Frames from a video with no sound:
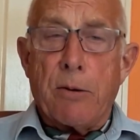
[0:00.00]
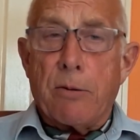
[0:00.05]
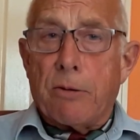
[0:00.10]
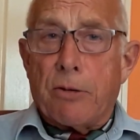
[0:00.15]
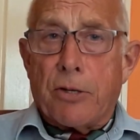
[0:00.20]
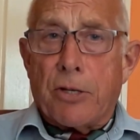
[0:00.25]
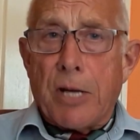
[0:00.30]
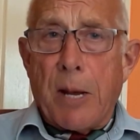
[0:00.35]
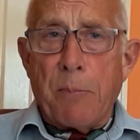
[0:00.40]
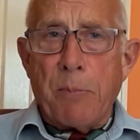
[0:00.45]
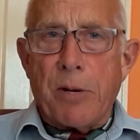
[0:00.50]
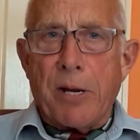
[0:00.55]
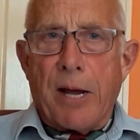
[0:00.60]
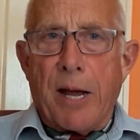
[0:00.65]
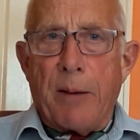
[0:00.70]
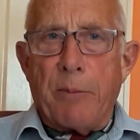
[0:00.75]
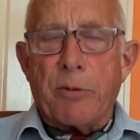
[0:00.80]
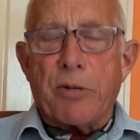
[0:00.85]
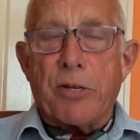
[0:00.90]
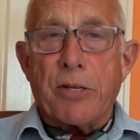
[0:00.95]

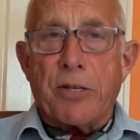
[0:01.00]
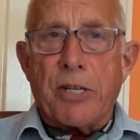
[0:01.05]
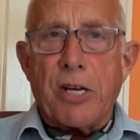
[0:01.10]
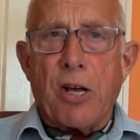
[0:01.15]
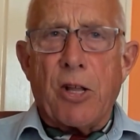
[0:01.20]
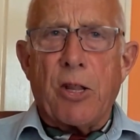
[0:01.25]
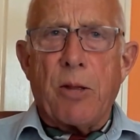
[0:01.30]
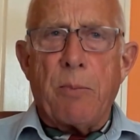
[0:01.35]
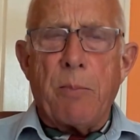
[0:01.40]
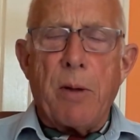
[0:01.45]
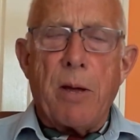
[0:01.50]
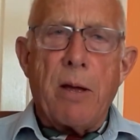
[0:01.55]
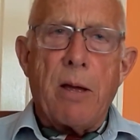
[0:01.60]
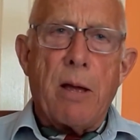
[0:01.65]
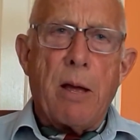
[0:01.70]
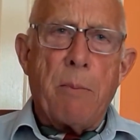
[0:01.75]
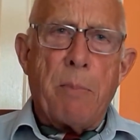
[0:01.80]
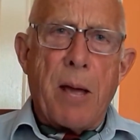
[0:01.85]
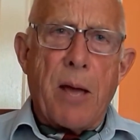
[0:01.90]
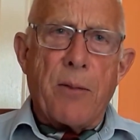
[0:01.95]
sometimes to tell them
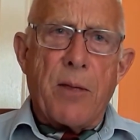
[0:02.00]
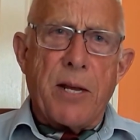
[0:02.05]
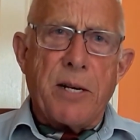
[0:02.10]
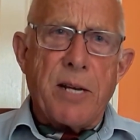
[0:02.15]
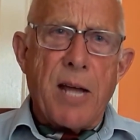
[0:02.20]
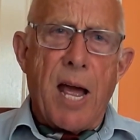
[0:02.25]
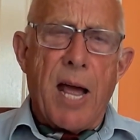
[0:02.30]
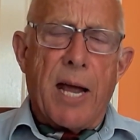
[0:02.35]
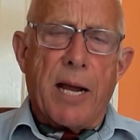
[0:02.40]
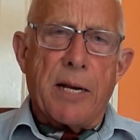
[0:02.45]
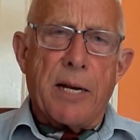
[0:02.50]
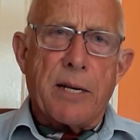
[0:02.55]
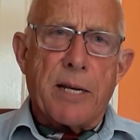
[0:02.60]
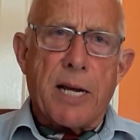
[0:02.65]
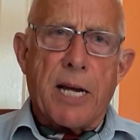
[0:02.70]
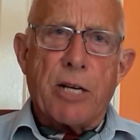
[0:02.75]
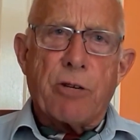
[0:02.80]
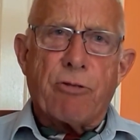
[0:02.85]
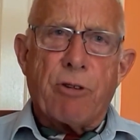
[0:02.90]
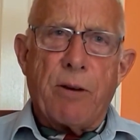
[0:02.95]
about their
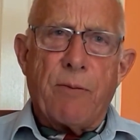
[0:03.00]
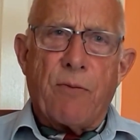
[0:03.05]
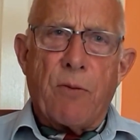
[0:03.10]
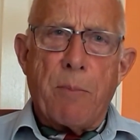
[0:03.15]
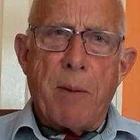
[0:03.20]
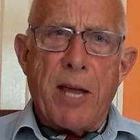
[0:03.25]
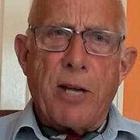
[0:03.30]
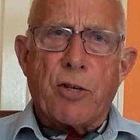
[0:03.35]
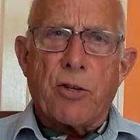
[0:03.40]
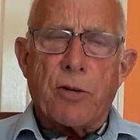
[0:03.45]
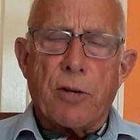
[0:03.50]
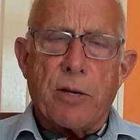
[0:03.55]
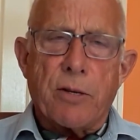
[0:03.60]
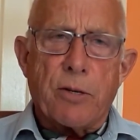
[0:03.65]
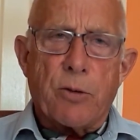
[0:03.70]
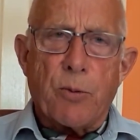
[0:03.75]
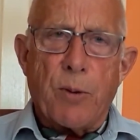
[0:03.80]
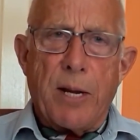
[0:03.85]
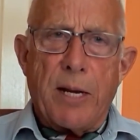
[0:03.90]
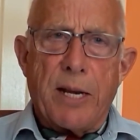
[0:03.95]
dietary information, and
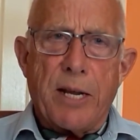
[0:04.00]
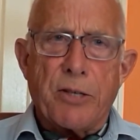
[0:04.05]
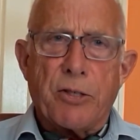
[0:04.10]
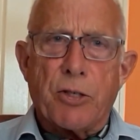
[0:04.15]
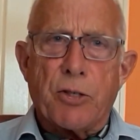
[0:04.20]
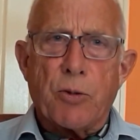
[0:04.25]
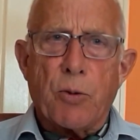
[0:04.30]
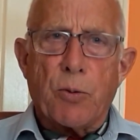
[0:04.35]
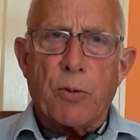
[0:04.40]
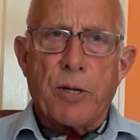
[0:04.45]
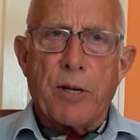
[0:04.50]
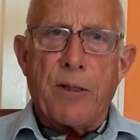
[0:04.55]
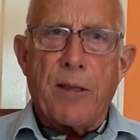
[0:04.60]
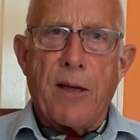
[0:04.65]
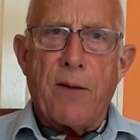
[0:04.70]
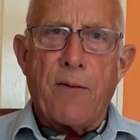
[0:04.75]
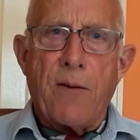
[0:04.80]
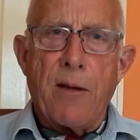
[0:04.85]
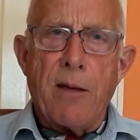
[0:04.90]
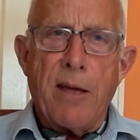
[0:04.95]
to eat less salt in
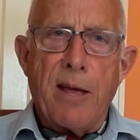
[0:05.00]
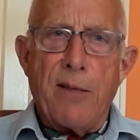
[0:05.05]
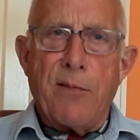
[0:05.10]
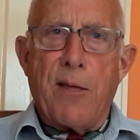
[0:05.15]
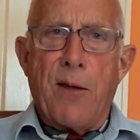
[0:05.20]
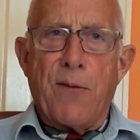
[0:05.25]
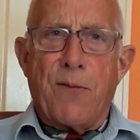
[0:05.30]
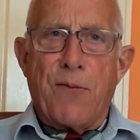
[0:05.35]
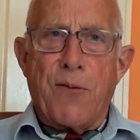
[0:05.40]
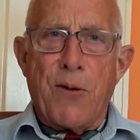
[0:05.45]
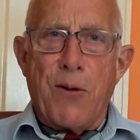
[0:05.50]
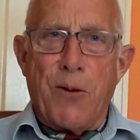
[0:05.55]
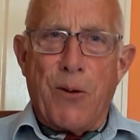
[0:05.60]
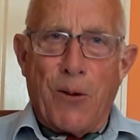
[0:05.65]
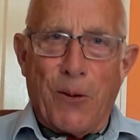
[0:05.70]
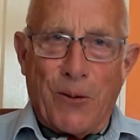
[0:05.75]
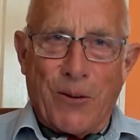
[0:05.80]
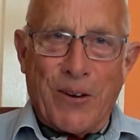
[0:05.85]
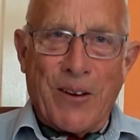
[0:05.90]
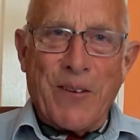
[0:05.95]
their
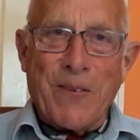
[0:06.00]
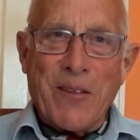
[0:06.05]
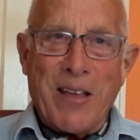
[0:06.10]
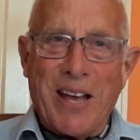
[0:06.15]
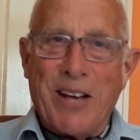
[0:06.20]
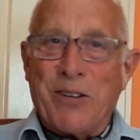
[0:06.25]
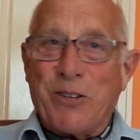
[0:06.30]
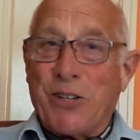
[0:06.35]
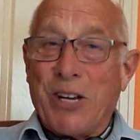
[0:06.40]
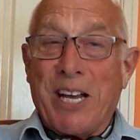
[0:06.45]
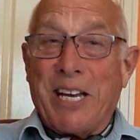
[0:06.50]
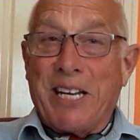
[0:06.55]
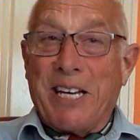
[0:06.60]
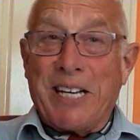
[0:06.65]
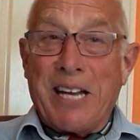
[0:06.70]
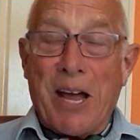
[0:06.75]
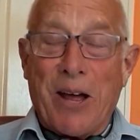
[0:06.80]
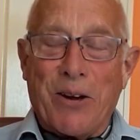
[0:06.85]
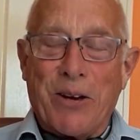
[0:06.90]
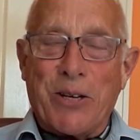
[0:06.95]
food. Check
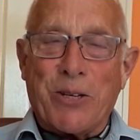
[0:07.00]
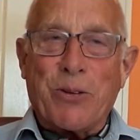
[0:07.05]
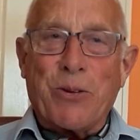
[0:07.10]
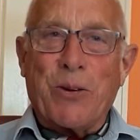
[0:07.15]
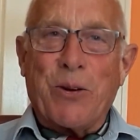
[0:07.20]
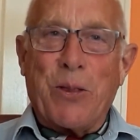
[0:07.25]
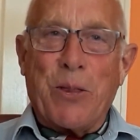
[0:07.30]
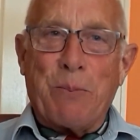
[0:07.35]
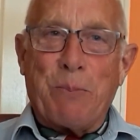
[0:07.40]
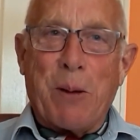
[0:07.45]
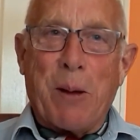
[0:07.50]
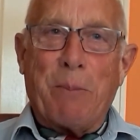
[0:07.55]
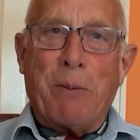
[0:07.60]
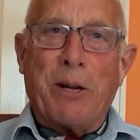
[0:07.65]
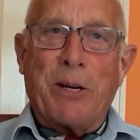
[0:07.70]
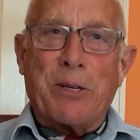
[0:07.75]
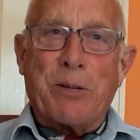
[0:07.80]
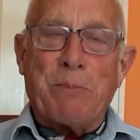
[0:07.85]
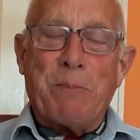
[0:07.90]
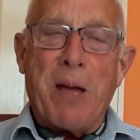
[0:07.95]
it out, it's all in the
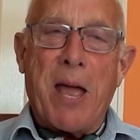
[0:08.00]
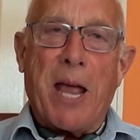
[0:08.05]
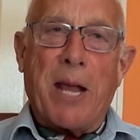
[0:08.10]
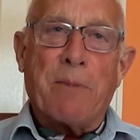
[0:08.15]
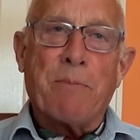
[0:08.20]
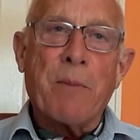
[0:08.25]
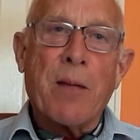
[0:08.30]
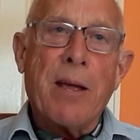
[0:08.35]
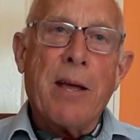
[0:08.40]
public domain.